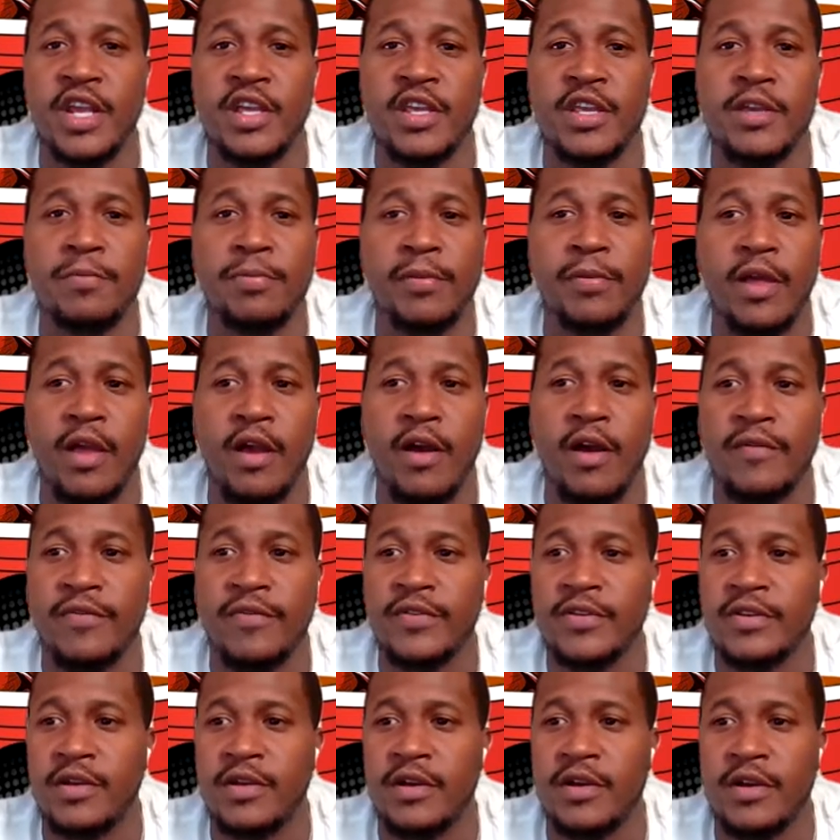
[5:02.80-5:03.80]
shaky playoff
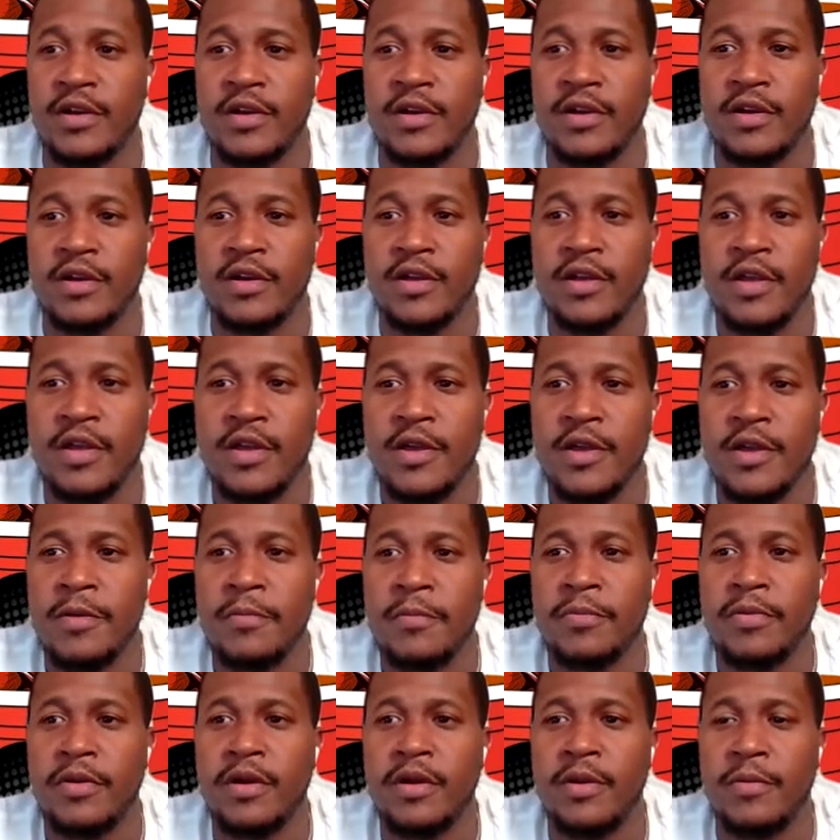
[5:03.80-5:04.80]

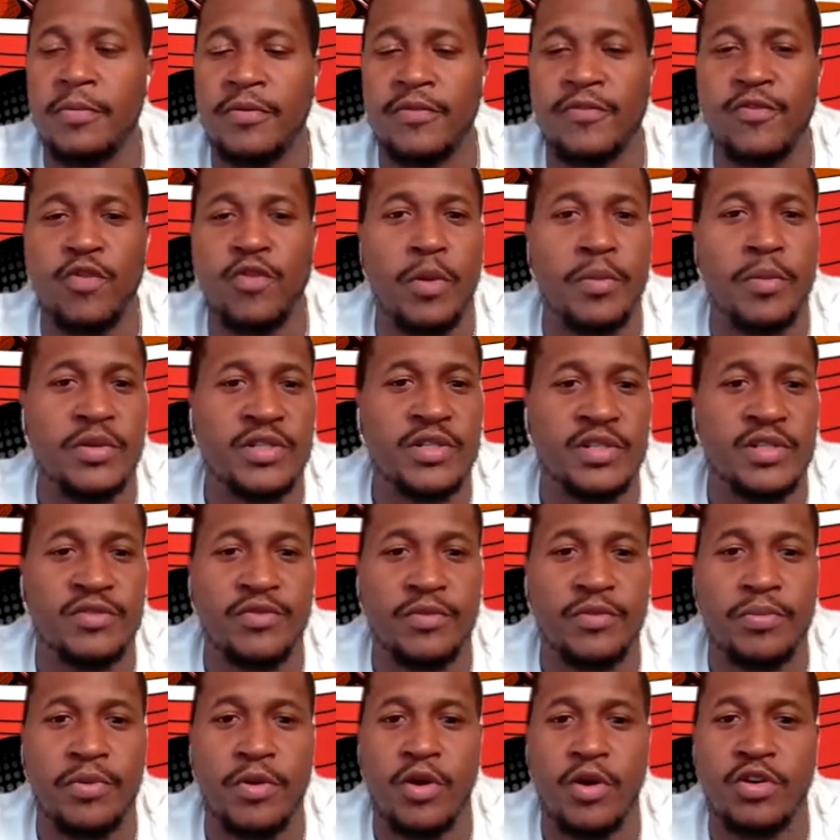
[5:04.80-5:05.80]
performances
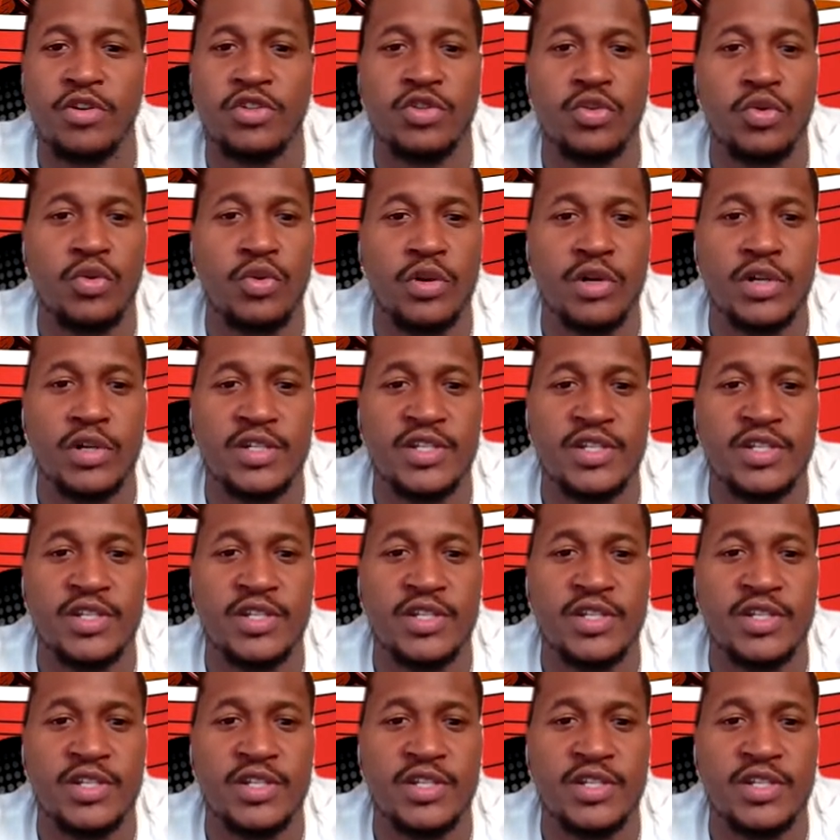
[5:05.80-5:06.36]
from Paul George.